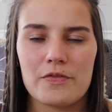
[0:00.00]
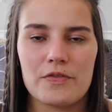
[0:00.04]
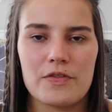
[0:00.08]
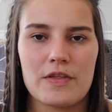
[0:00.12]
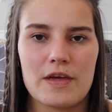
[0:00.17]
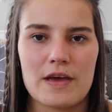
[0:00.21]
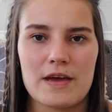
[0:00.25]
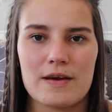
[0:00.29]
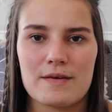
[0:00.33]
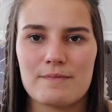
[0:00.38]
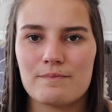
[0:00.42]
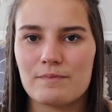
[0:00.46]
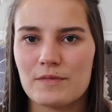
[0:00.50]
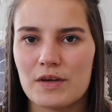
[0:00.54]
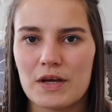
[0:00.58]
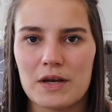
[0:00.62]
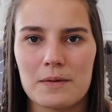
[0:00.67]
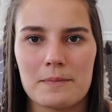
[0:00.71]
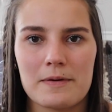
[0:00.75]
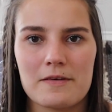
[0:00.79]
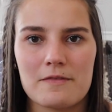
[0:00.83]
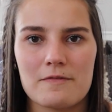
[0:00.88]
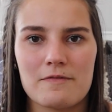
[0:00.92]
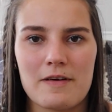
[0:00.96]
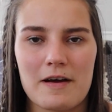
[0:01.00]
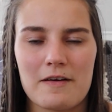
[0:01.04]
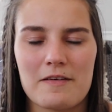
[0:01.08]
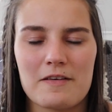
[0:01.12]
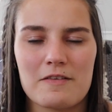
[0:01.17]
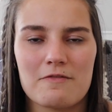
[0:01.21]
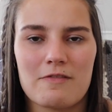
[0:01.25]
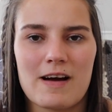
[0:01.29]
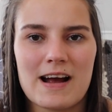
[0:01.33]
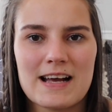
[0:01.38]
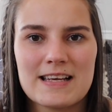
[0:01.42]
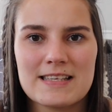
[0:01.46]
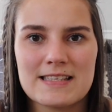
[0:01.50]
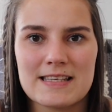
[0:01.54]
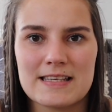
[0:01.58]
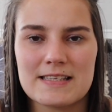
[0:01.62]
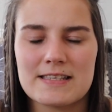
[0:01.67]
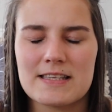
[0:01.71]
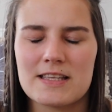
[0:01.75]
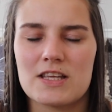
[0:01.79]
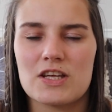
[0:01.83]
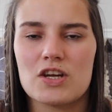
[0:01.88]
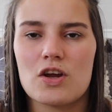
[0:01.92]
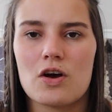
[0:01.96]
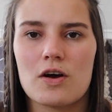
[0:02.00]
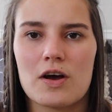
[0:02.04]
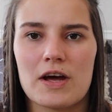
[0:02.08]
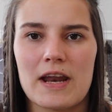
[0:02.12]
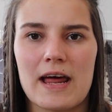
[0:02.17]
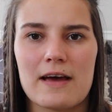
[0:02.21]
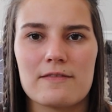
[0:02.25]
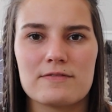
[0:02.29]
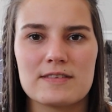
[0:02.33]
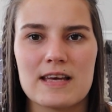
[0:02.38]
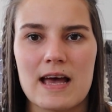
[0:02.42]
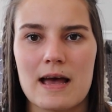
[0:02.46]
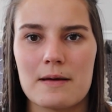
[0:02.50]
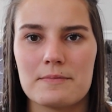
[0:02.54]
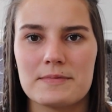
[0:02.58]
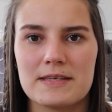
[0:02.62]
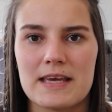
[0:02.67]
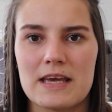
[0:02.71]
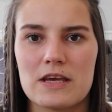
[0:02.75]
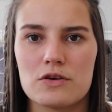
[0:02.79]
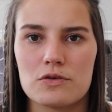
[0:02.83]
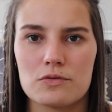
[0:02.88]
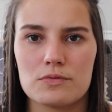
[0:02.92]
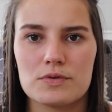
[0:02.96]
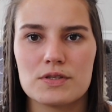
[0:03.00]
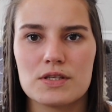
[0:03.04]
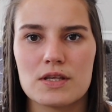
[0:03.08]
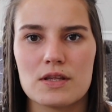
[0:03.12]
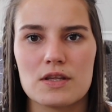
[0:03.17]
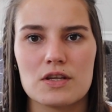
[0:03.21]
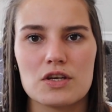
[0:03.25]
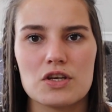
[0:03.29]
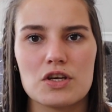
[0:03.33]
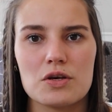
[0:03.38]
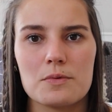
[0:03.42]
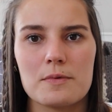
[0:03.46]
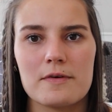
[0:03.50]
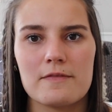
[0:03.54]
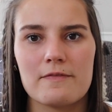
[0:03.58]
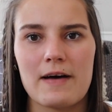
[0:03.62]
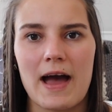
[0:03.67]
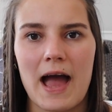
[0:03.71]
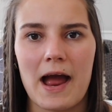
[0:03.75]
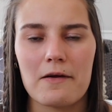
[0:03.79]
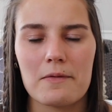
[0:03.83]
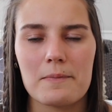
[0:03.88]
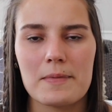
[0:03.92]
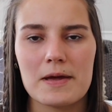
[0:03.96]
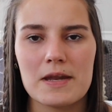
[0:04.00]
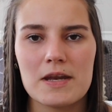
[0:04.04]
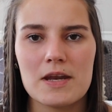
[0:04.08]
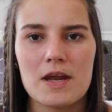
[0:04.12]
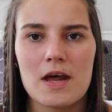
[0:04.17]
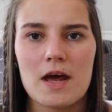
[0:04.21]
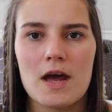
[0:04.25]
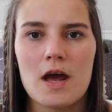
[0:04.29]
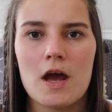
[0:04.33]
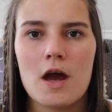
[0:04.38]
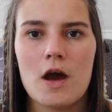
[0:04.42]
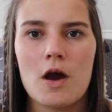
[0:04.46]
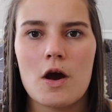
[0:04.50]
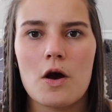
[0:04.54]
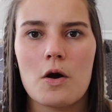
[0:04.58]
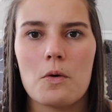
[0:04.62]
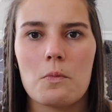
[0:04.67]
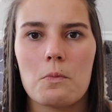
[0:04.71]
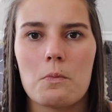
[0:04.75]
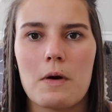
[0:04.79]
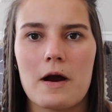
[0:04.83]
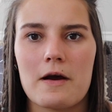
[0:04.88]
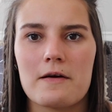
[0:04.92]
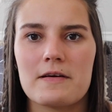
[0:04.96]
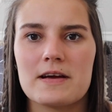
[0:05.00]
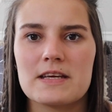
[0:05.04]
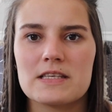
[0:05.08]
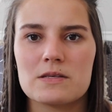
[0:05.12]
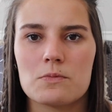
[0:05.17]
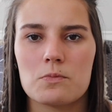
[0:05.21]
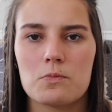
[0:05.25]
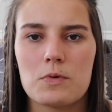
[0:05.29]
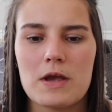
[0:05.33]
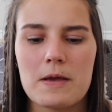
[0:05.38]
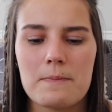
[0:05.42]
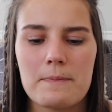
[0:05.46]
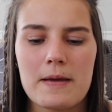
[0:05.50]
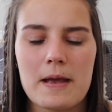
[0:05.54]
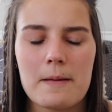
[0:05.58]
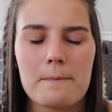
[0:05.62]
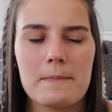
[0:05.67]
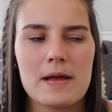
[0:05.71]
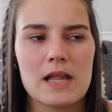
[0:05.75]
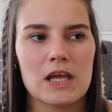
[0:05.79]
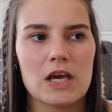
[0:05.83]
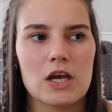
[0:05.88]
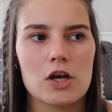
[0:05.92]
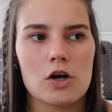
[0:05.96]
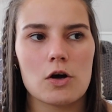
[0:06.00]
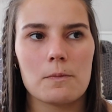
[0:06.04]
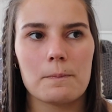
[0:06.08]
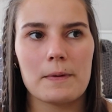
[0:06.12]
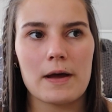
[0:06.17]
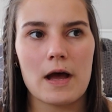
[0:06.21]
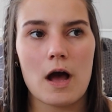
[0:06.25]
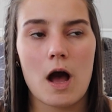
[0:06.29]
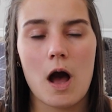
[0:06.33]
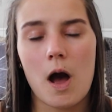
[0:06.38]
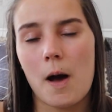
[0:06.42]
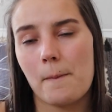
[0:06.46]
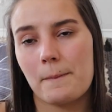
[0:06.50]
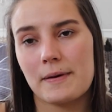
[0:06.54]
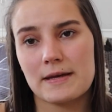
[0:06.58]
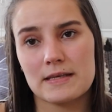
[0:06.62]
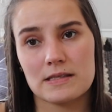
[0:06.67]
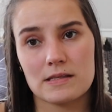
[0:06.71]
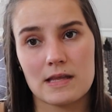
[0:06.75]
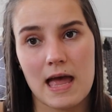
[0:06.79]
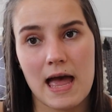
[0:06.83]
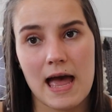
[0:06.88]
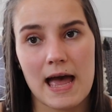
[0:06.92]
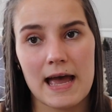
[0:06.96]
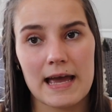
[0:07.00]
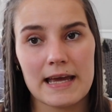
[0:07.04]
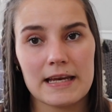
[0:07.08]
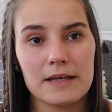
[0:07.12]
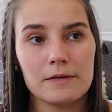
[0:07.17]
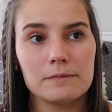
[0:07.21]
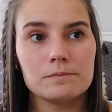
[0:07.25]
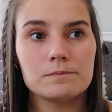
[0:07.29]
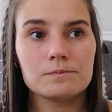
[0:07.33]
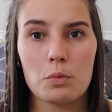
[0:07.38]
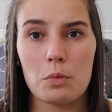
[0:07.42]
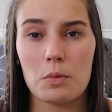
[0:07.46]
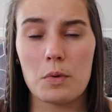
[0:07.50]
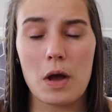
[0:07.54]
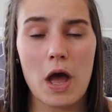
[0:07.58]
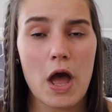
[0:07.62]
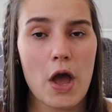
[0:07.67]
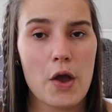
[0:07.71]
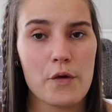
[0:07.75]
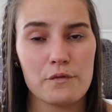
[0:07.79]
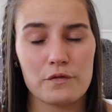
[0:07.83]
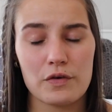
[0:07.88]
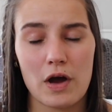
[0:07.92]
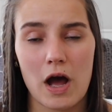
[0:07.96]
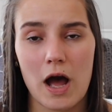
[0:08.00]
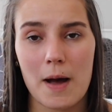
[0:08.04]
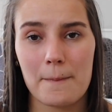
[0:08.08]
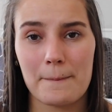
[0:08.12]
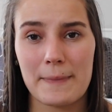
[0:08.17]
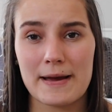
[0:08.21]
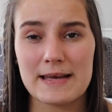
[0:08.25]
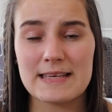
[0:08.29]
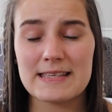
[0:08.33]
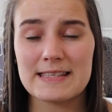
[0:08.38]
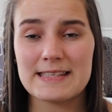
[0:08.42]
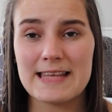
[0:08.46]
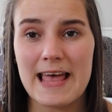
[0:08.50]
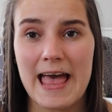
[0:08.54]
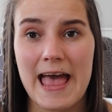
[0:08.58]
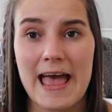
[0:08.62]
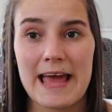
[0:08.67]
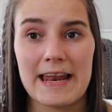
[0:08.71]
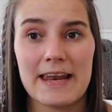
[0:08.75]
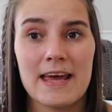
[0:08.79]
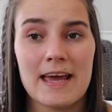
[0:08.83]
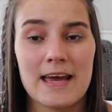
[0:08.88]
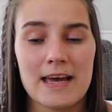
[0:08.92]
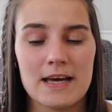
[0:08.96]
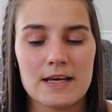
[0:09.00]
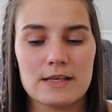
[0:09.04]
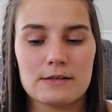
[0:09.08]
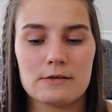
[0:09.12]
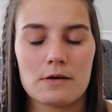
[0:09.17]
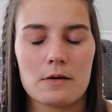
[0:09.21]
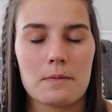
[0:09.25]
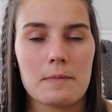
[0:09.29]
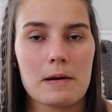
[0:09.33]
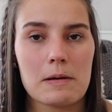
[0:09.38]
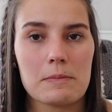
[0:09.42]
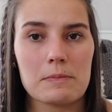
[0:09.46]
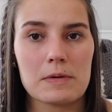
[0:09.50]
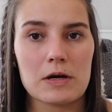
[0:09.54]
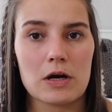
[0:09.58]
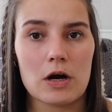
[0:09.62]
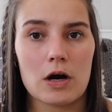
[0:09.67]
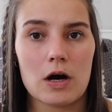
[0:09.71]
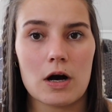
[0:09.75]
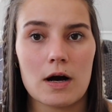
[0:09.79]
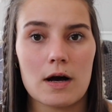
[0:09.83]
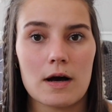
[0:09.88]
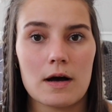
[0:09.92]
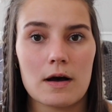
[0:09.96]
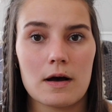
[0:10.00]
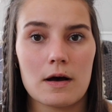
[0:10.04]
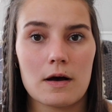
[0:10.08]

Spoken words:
they're going to be very restless and they're not going to have time to get used to the new environment. Whereas if we picked Millie up at 9:30, we were home for 10:30, so it meant we got